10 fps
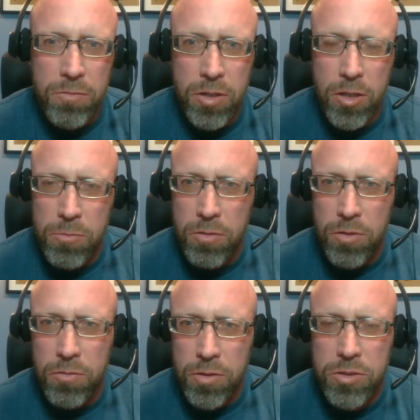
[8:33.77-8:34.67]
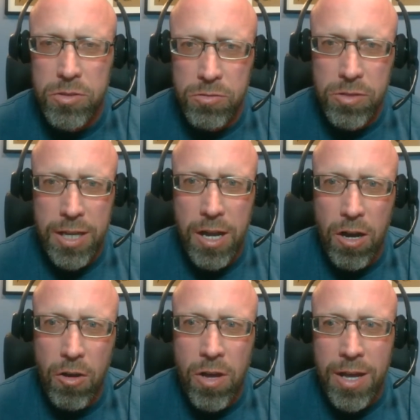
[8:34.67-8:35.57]
We're going to move over to
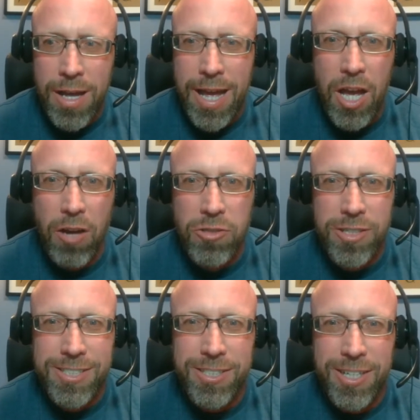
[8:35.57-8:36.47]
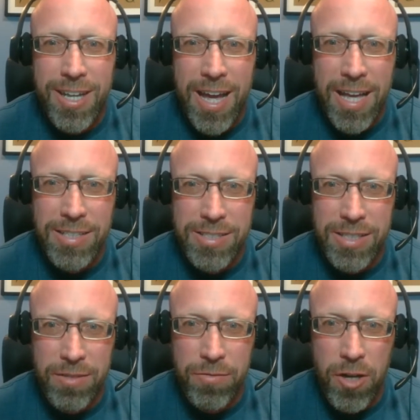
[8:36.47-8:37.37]
now how to get your clients
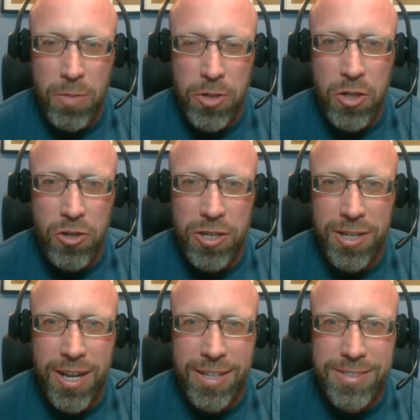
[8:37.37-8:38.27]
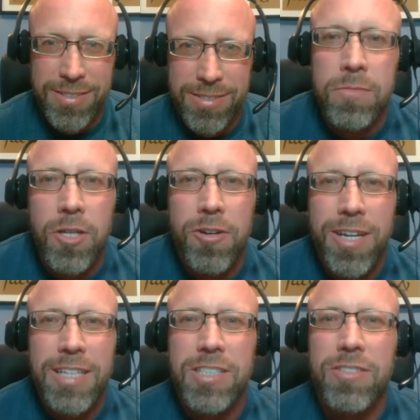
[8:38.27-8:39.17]
involved, your current clients.
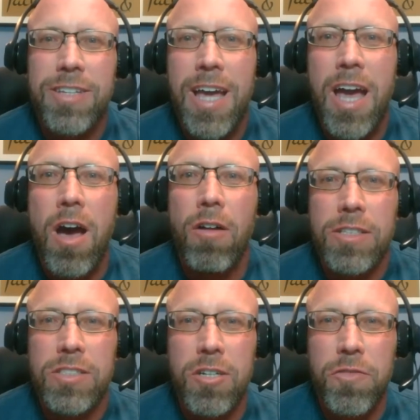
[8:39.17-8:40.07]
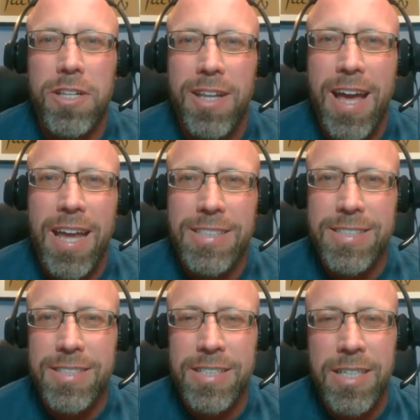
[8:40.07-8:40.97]
Okay, so now let's go over the
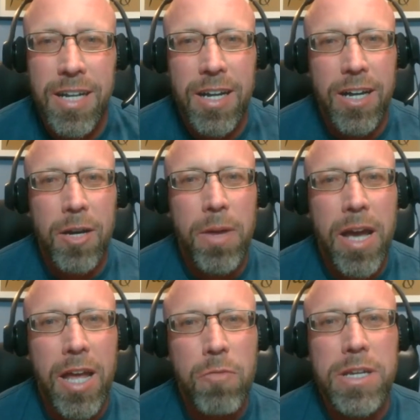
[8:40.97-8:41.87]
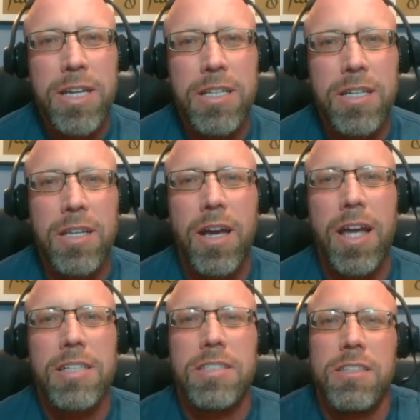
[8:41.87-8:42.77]
clients. How do we get
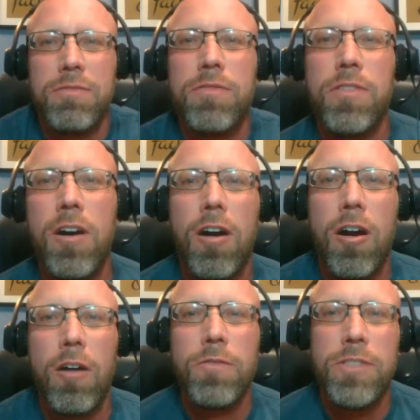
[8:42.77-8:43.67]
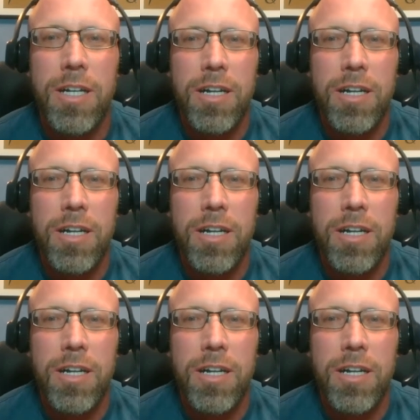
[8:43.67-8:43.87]
clients involved?